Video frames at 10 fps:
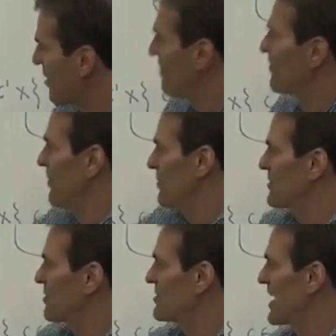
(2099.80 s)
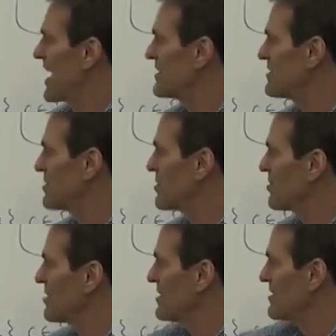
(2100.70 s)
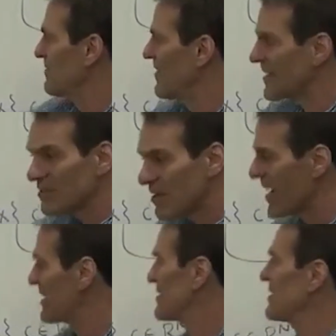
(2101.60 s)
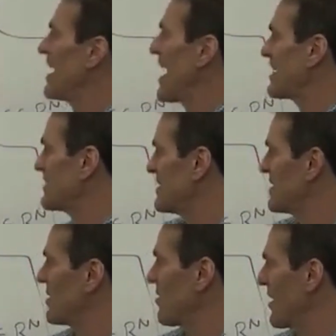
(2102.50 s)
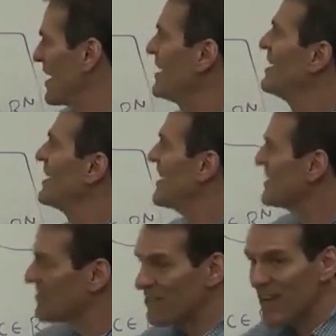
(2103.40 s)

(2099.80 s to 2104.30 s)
of them. So there's n securities. The vector x is in Rn. It is a